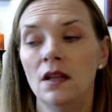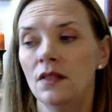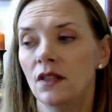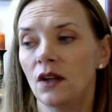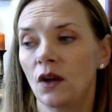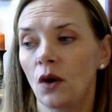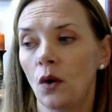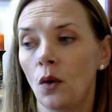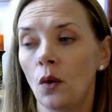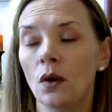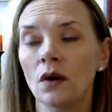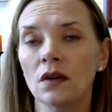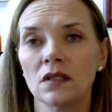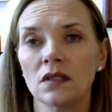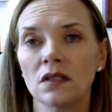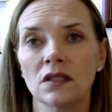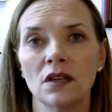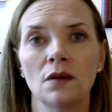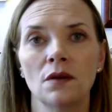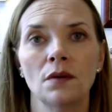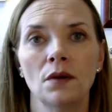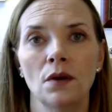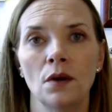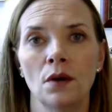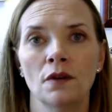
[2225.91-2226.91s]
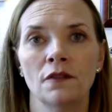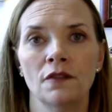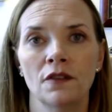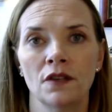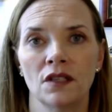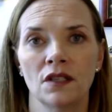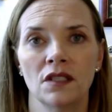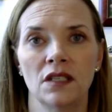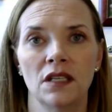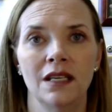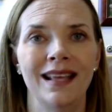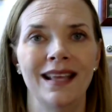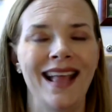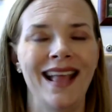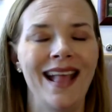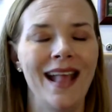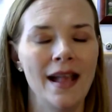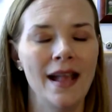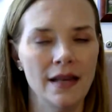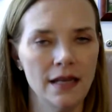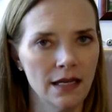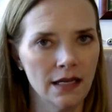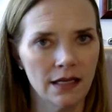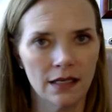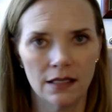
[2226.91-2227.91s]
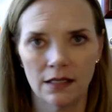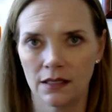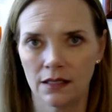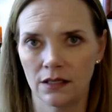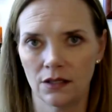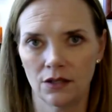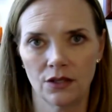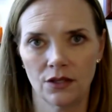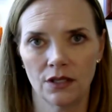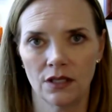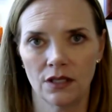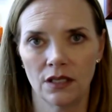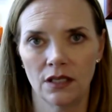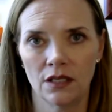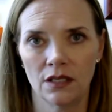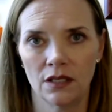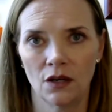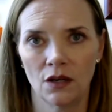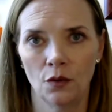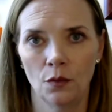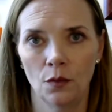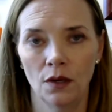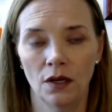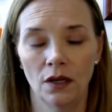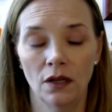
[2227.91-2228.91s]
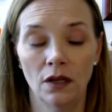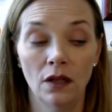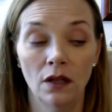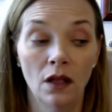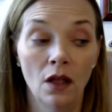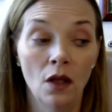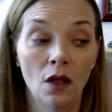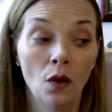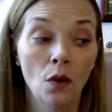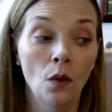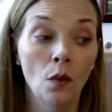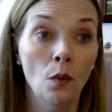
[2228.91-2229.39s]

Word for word: The courts don't oversee any contingencies in a will.